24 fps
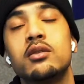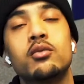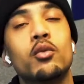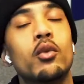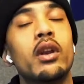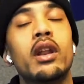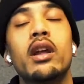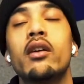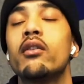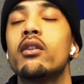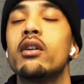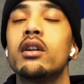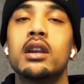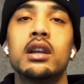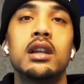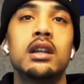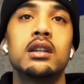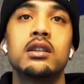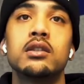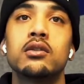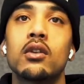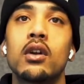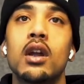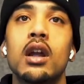whatever it
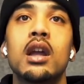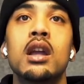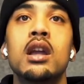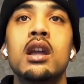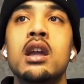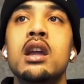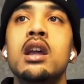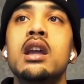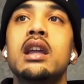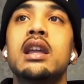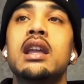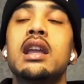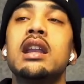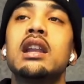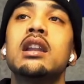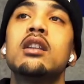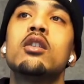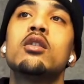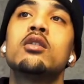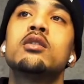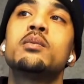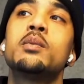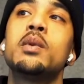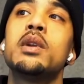is, right? Getting
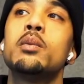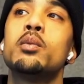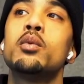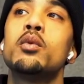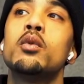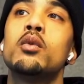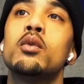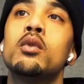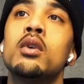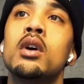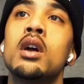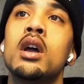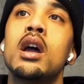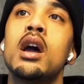those people